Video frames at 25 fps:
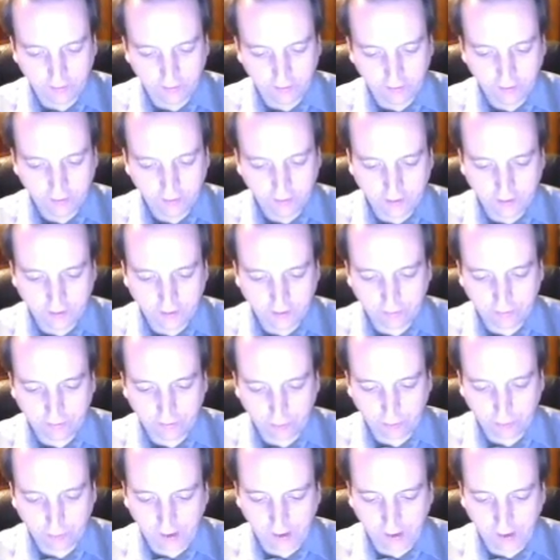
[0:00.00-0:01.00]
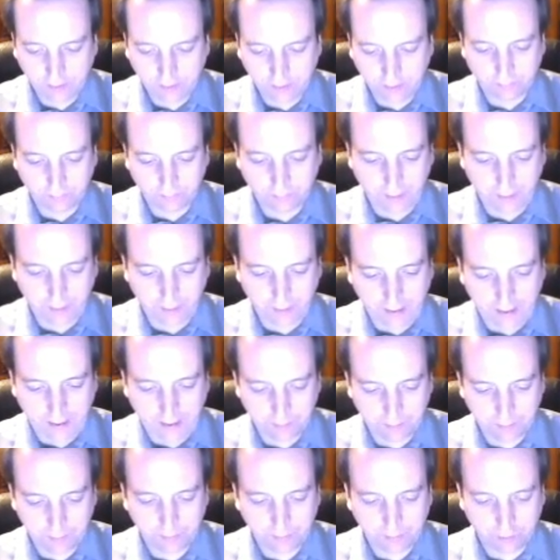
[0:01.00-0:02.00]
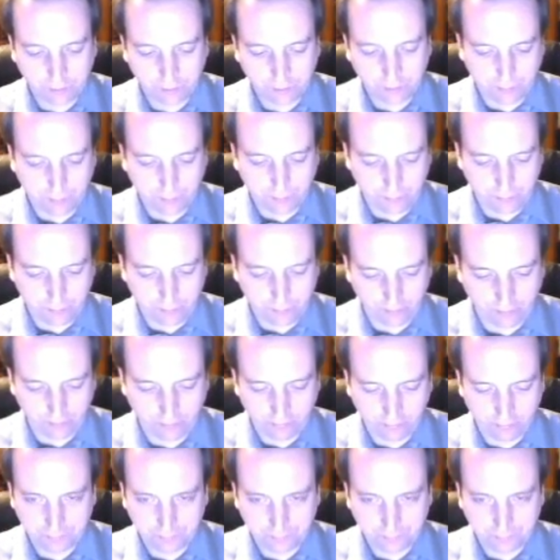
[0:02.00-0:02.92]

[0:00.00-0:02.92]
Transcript: death reigned from Adam to Moses.